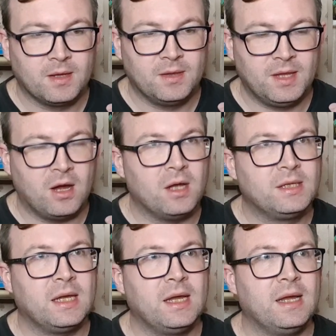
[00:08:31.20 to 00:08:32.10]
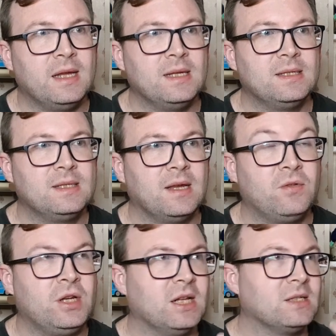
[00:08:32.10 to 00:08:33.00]
the idea is if
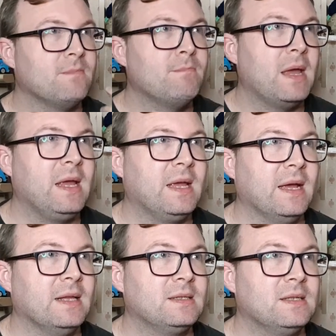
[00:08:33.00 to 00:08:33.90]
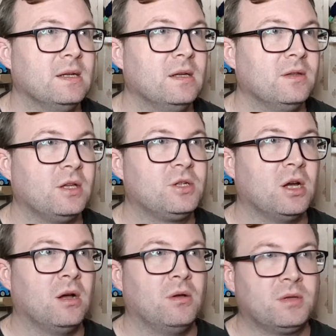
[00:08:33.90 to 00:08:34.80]
she doesn't make it, the
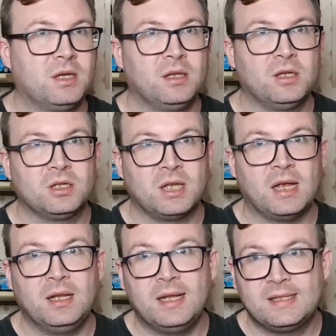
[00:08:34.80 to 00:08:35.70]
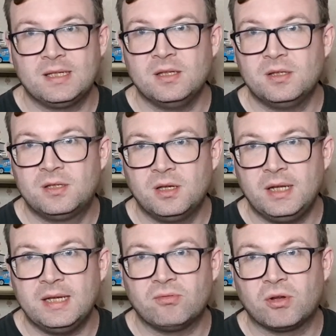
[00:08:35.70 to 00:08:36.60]
child can just like listen to
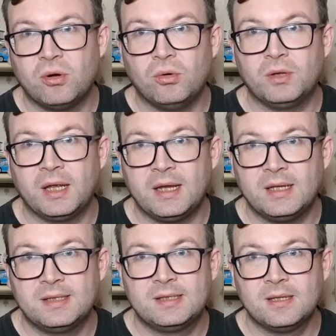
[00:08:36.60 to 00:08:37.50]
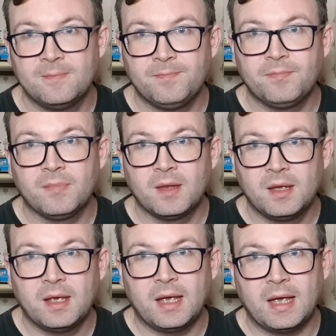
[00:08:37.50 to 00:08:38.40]
these recordings
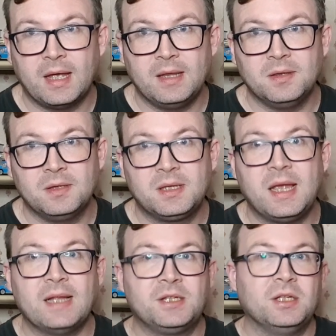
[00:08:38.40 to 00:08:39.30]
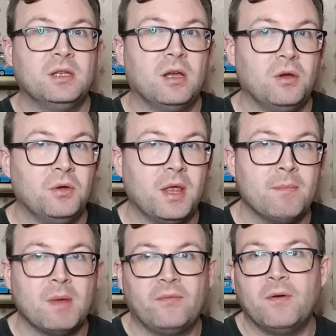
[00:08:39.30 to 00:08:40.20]
and get to know their
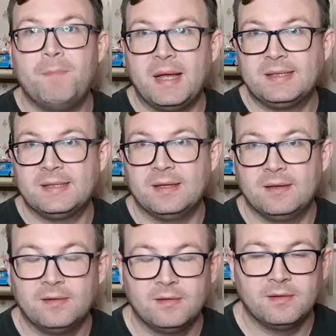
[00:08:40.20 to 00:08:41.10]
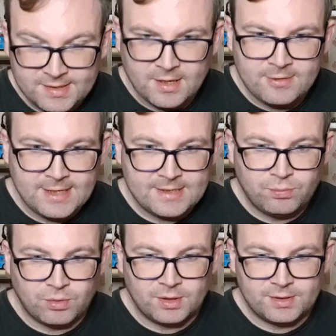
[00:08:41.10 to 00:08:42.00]
mother better. So this
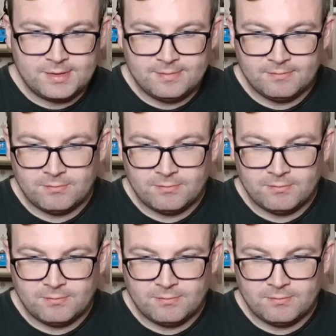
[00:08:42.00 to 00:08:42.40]
was